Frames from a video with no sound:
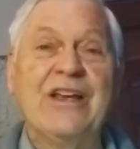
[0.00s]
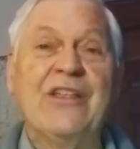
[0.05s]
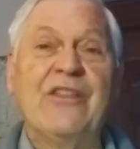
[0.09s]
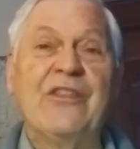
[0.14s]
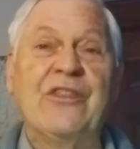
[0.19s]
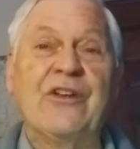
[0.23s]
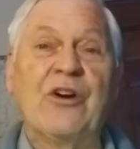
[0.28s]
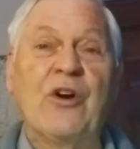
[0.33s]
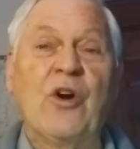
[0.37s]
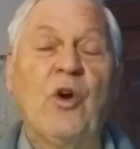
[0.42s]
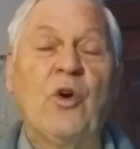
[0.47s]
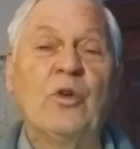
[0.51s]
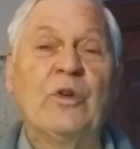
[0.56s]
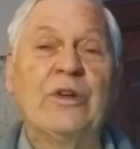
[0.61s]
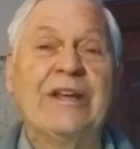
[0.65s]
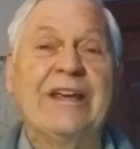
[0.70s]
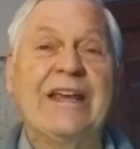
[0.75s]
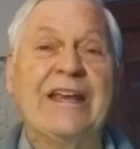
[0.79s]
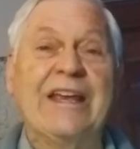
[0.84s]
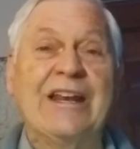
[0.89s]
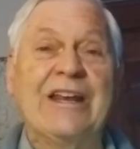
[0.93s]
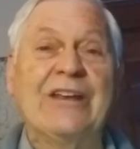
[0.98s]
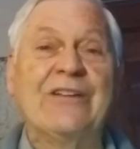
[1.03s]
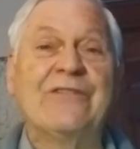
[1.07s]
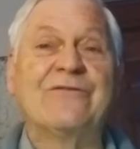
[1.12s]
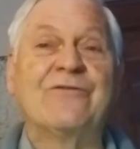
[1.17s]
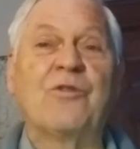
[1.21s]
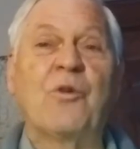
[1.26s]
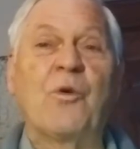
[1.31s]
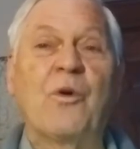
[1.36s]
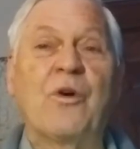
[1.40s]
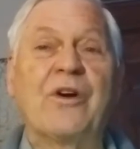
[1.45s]
They're only in it
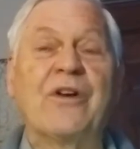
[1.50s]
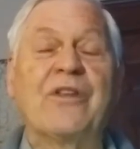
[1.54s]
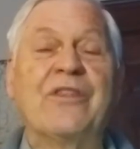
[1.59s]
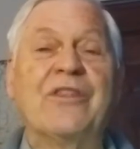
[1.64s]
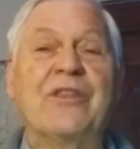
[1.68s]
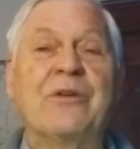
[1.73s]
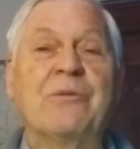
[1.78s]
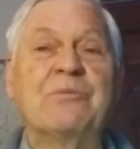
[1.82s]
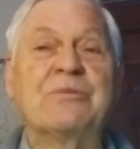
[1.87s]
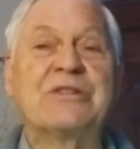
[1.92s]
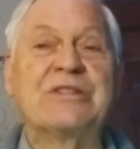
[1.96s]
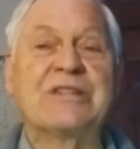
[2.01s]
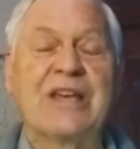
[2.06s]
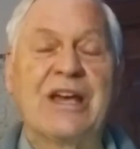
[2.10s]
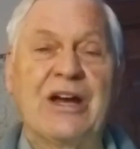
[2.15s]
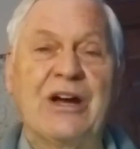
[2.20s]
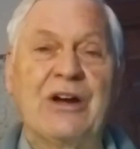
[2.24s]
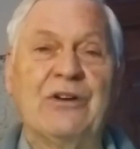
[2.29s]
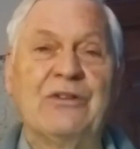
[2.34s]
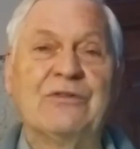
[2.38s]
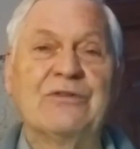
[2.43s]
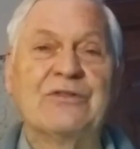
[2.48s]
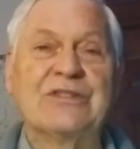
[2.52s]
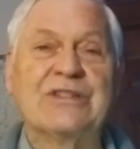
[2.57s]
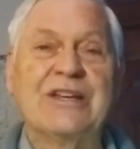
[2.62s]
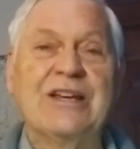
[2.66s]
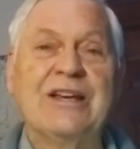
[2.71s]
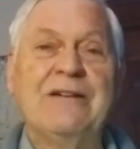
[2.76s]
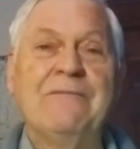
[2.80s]
for themselves.